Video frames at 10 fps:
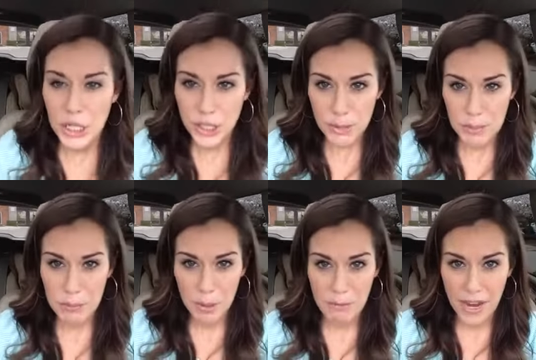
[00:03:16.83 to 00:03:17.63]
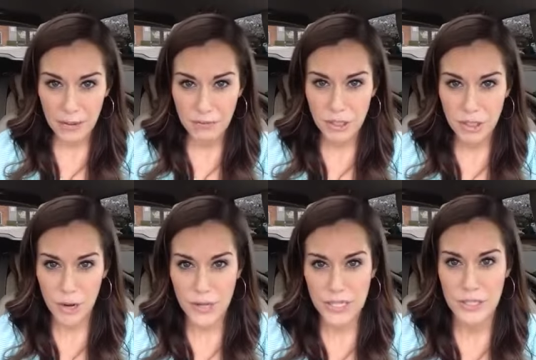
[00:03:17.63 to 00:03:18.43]
just be prepared for
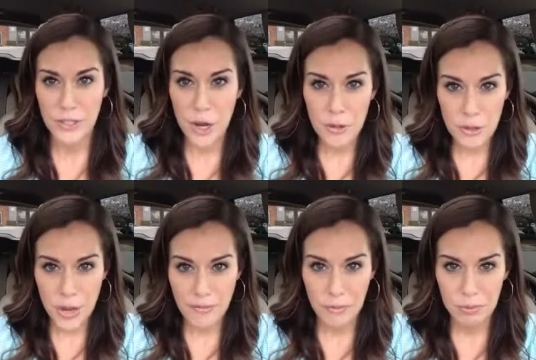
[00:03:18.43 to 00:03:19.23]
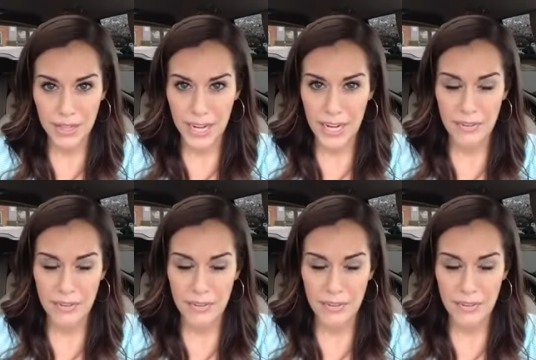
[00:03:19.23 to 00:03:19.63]
showings and know that you have a plan.